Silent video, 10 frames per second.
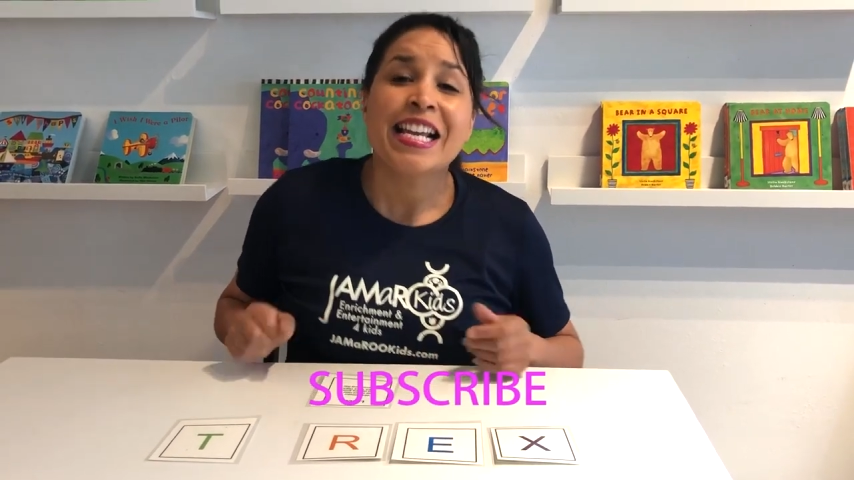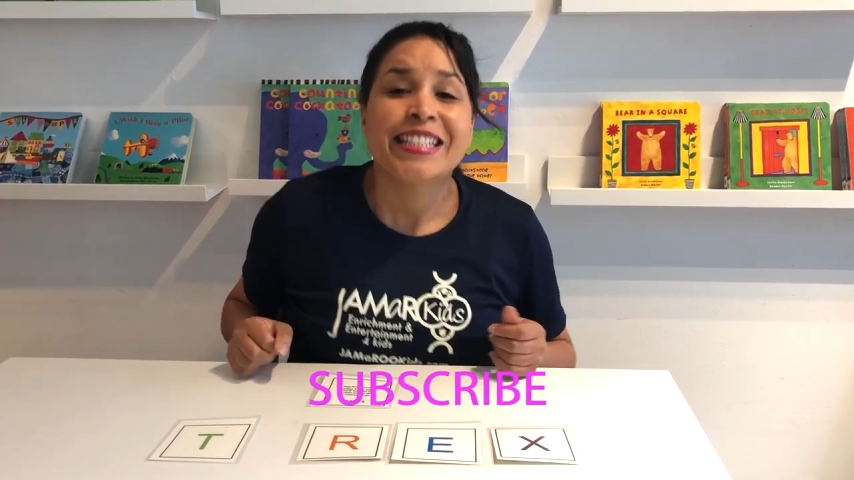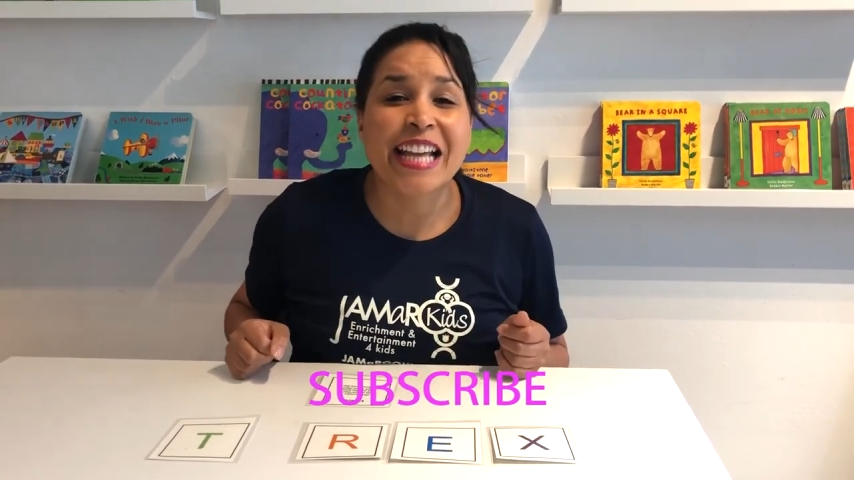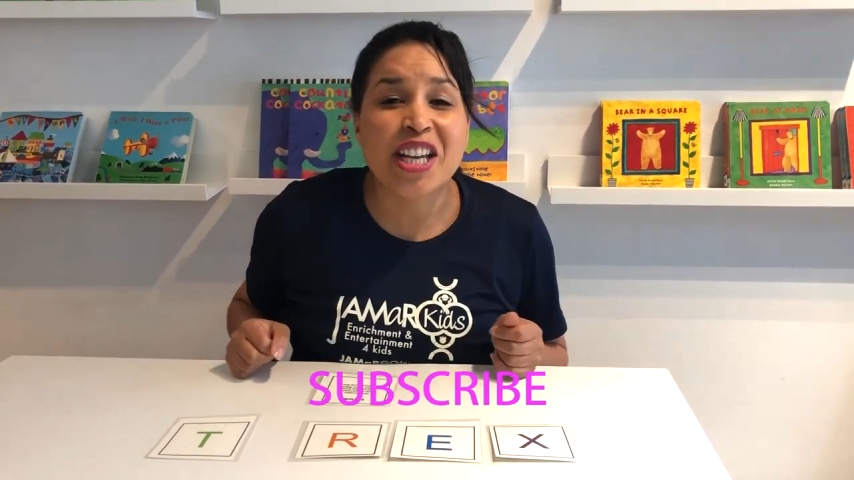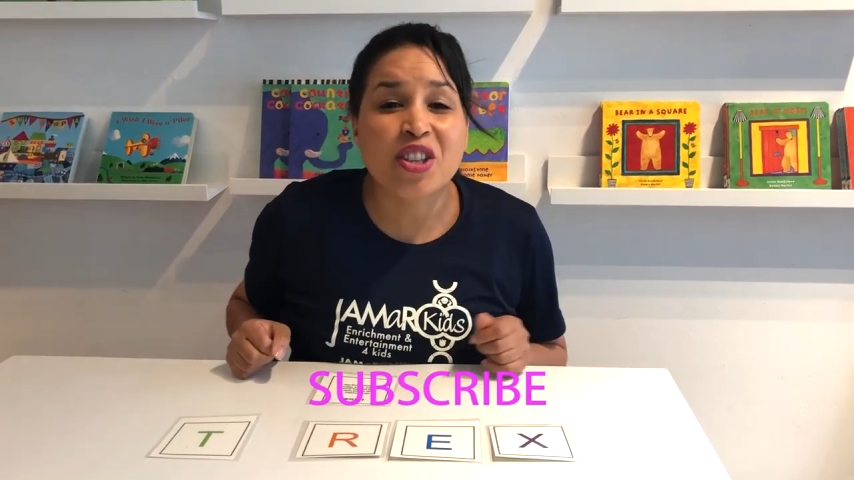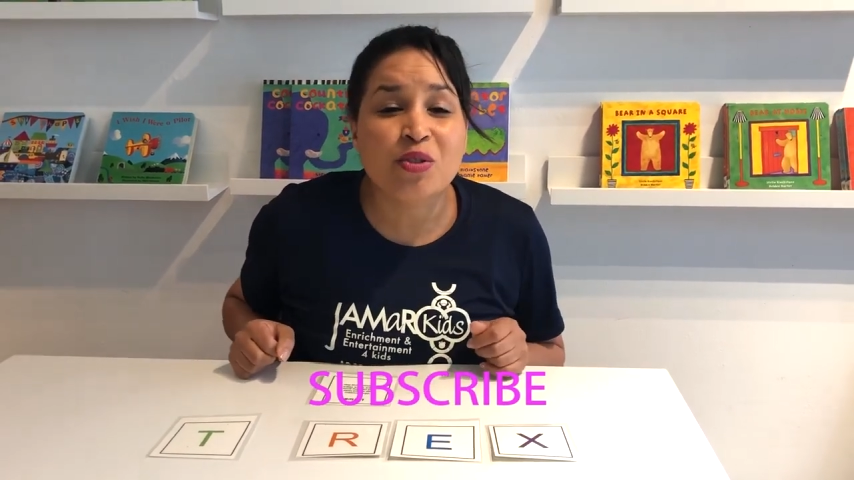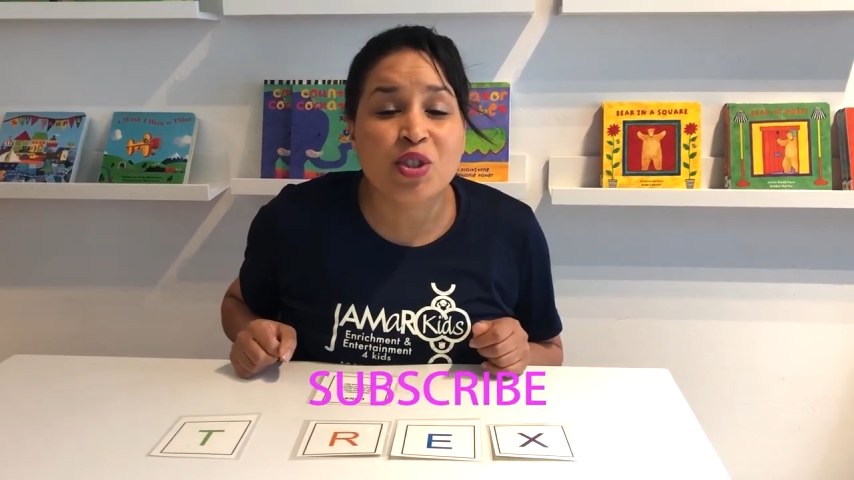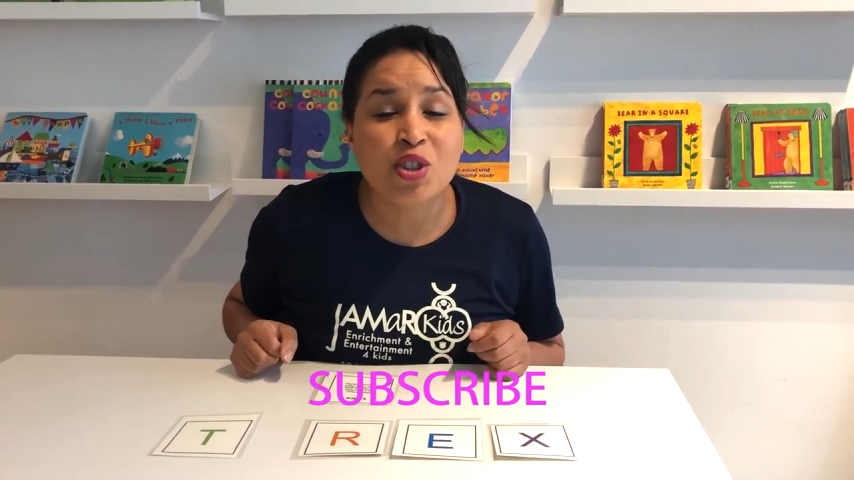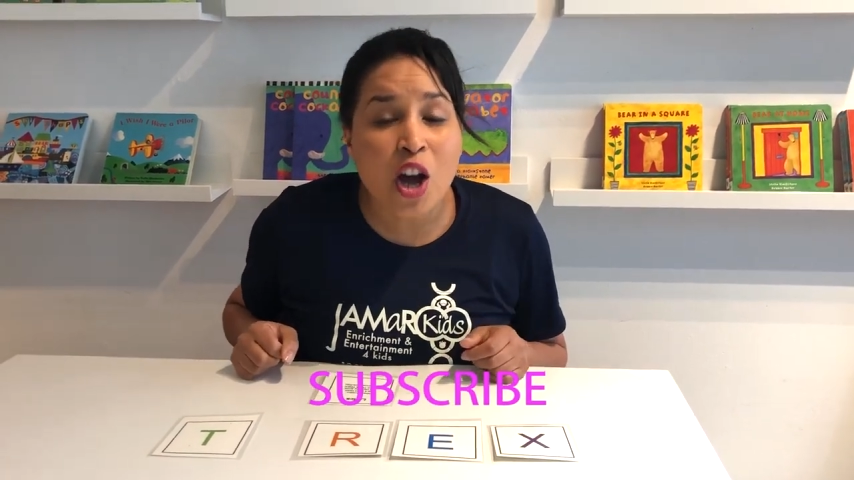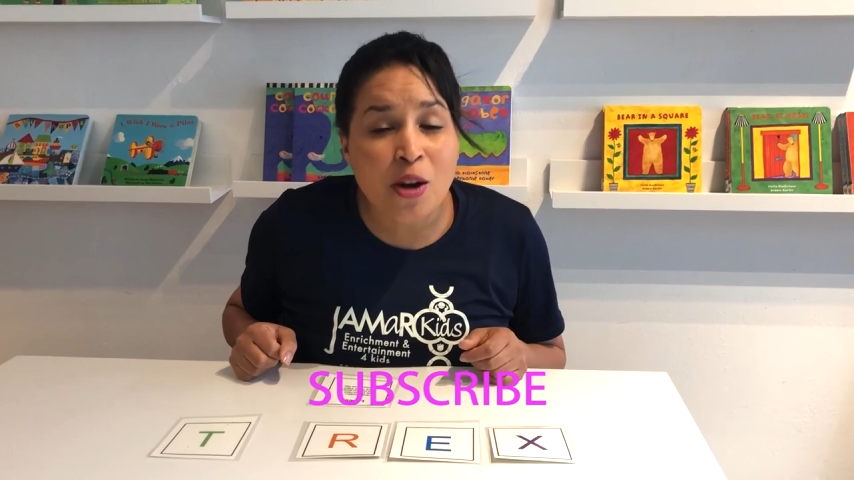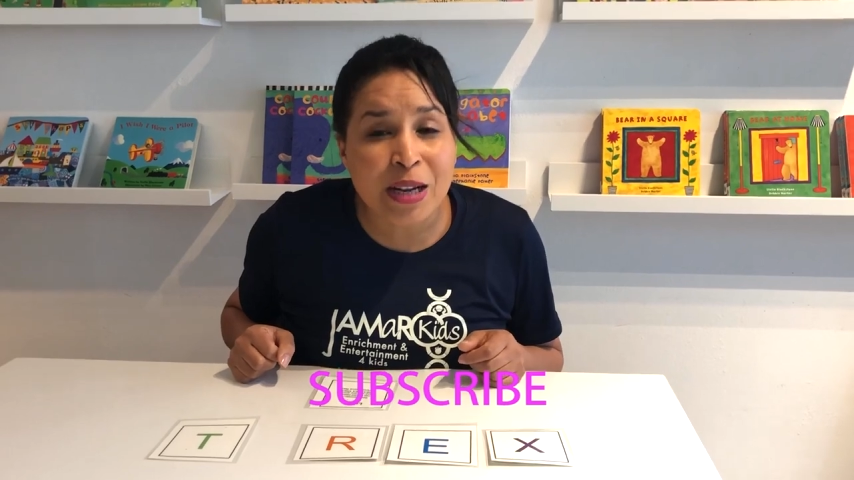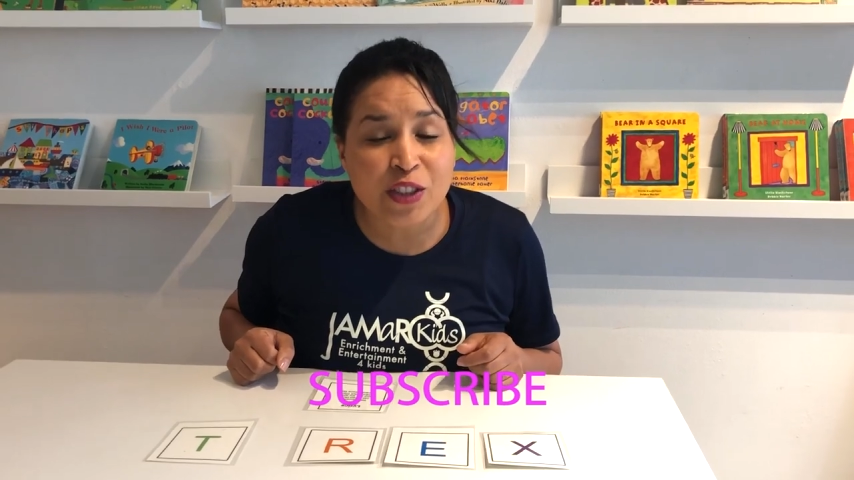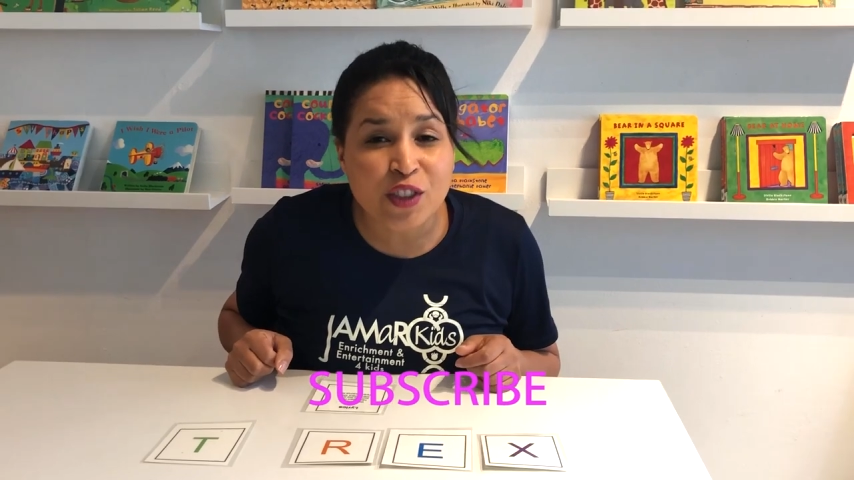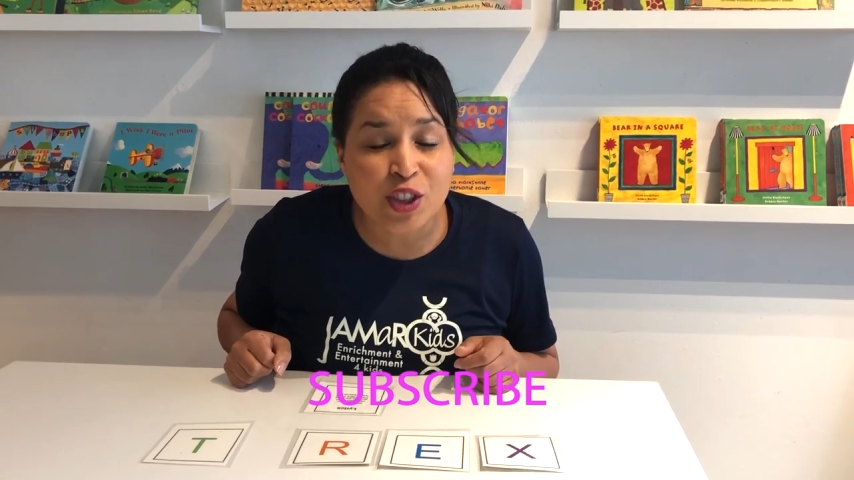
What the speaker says: Thank you so much for